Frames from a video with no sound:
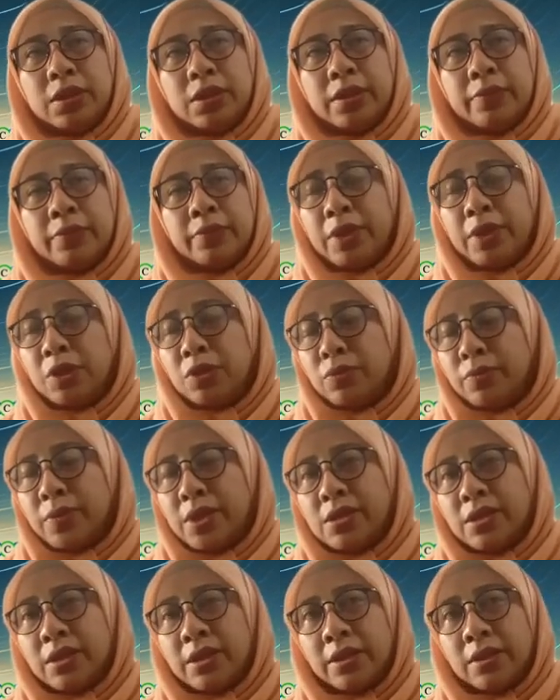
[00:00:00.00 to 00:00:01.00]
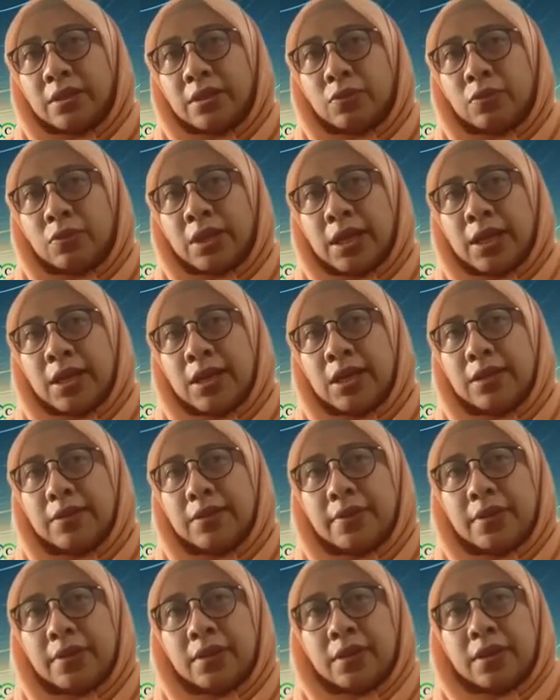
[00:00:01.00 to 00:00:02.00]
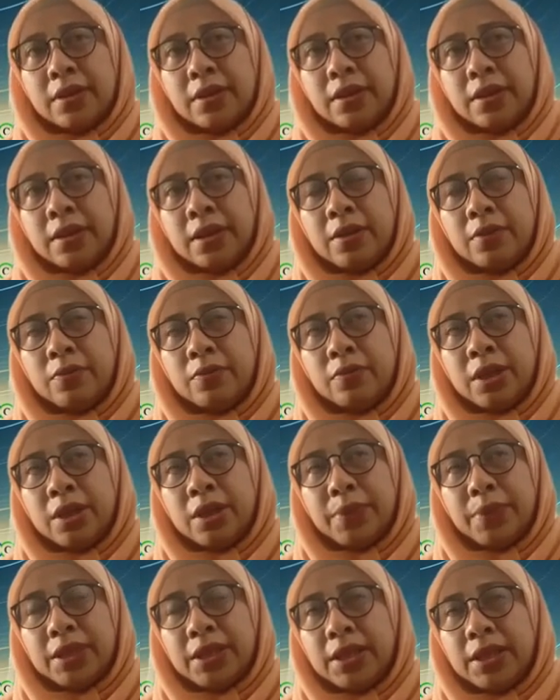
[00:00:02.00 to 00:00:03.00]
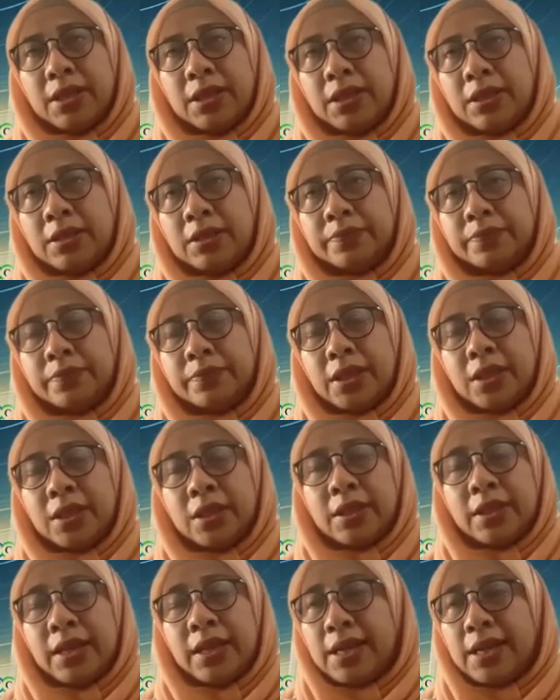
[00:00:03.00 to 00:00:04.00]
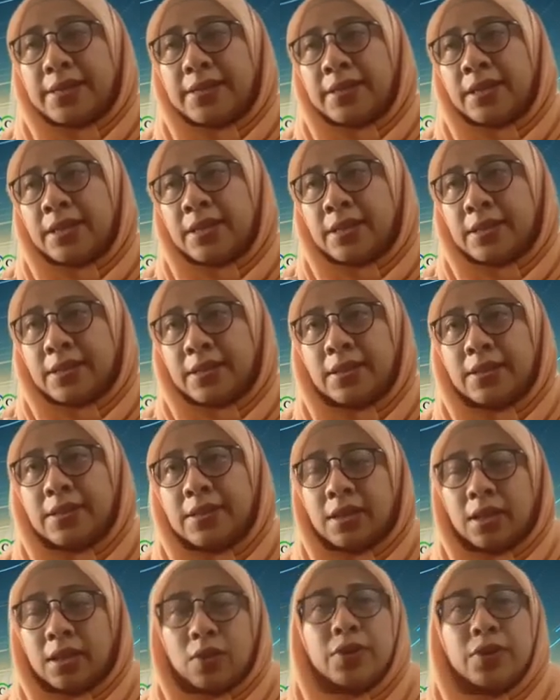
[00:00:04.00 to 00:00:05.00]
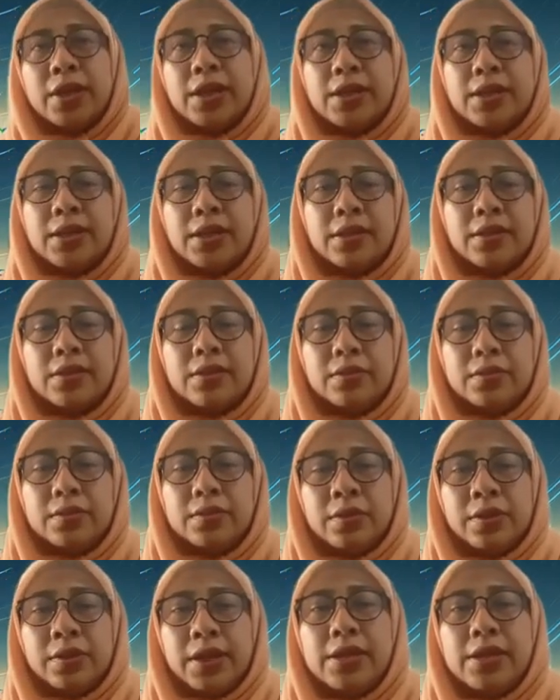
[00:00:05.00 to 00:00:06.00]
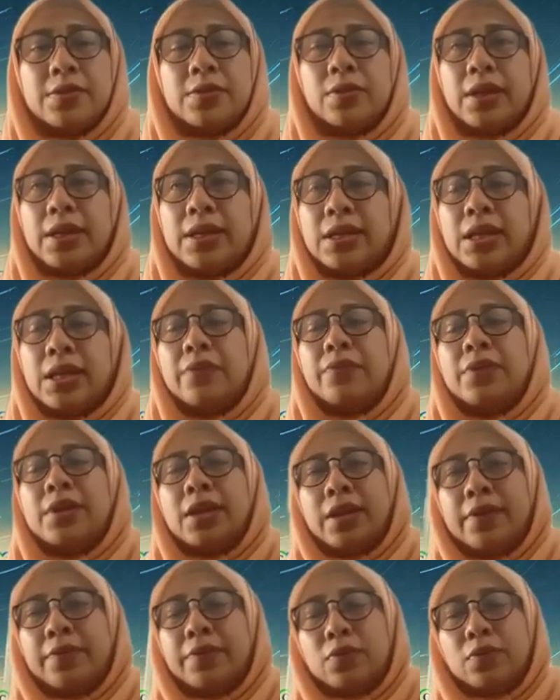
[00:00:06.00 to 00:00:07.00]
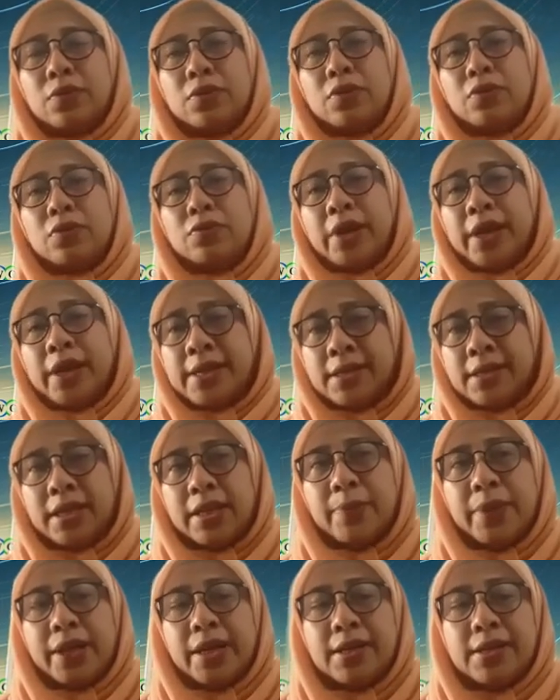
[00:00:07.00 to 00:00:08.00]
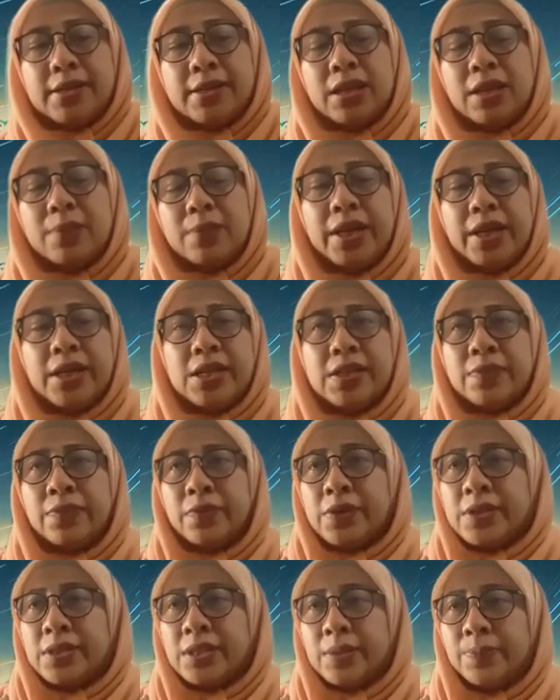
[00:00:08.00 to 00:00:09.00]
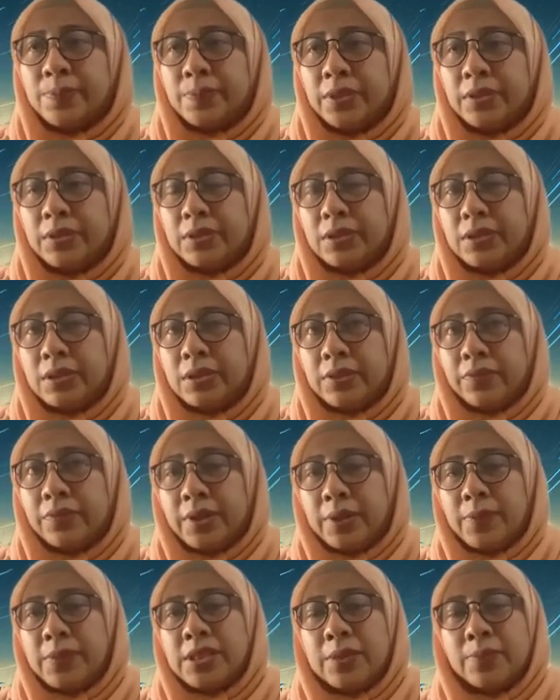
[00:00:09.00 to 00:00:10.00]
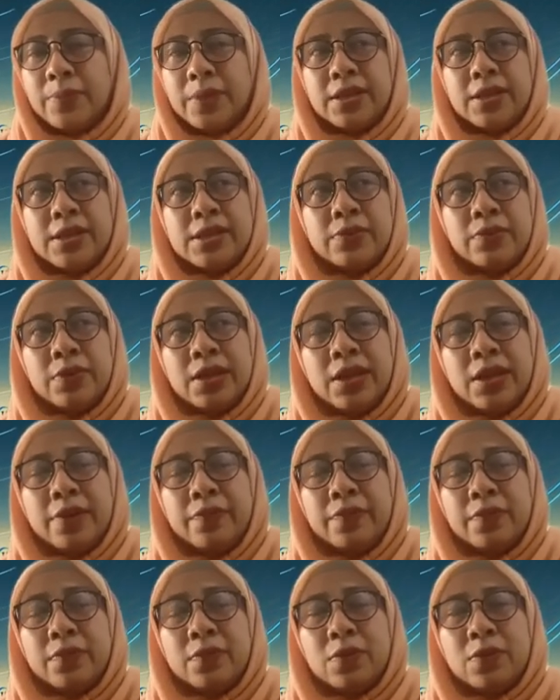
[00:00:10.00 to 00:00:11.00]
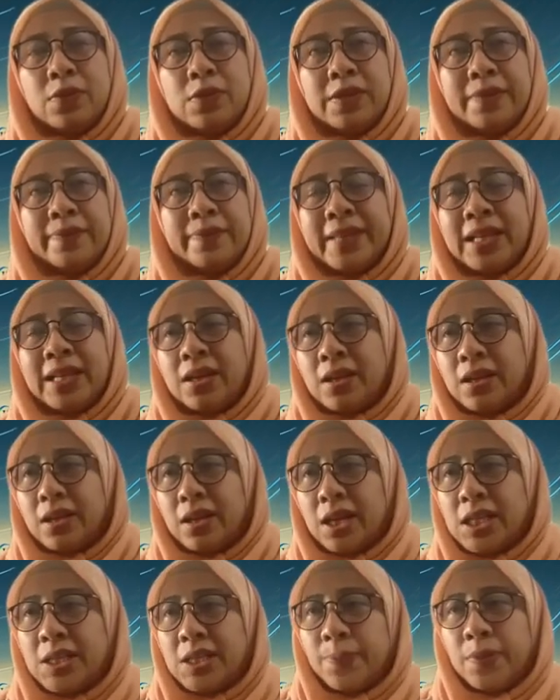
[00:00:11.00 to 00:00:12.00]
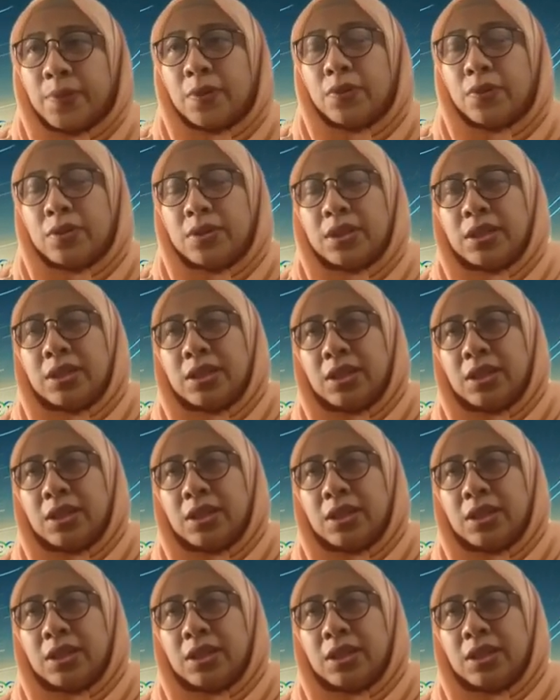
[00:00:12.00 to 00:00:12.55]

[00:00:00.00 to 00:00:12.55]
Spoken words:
we want to calculate at what particular galaxy is the star located. Okay, so and then we have to know what is the abundance. The abundance, for example, the famous abundance, we have to use Asplund,